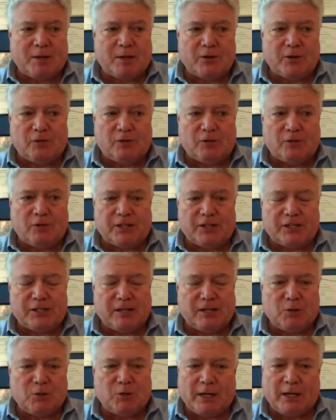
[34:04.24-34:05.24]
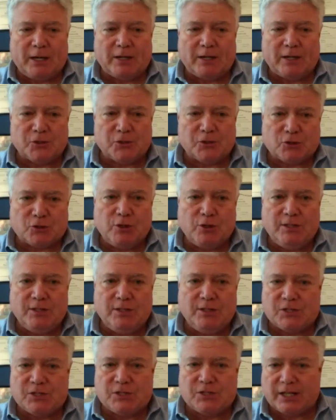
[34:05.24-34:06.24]
awful lot of time doing what I call
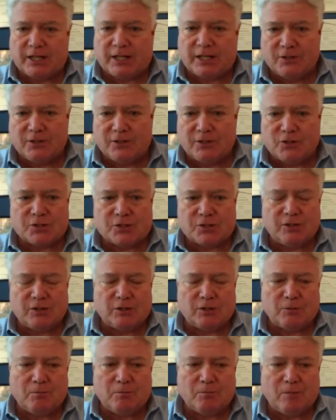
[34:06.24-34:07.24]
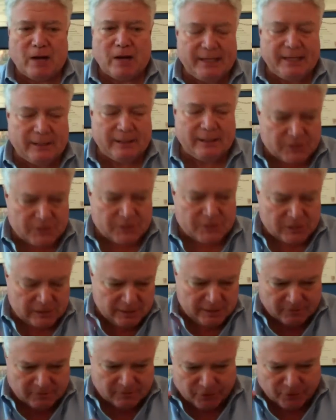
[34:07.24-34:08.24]
screen sucking, just,
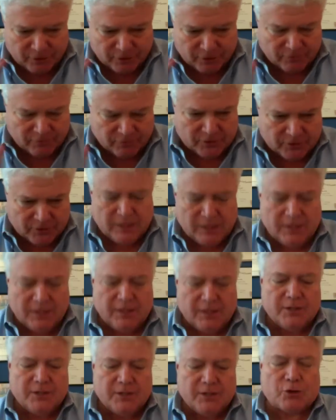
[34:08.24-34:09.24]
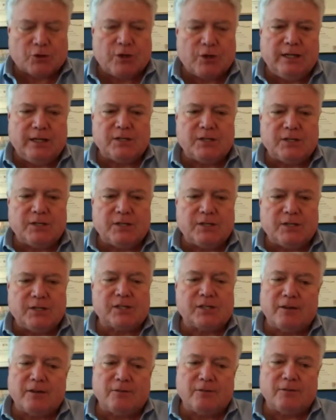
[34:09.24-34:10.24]
mindlessly in front of a screen
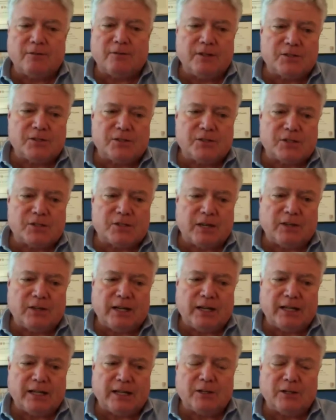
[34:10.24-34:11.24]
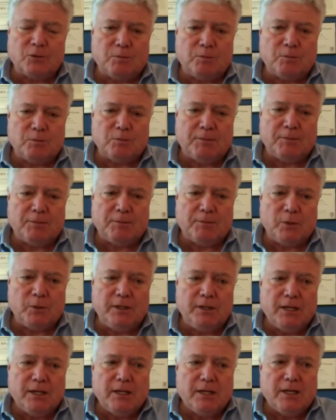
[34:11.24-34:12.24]
instead of connecting with people.
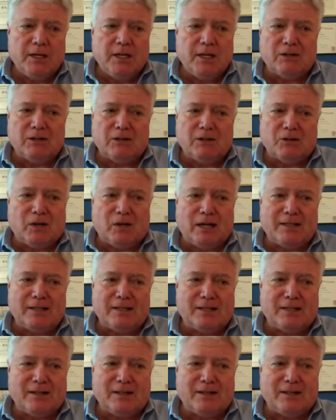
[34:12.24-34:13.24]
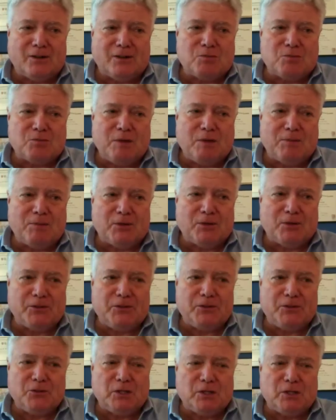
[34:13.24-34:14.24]
I urge people to
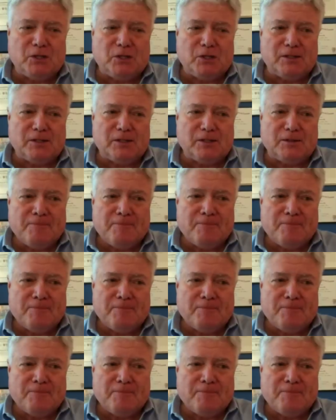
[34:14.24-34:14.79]
do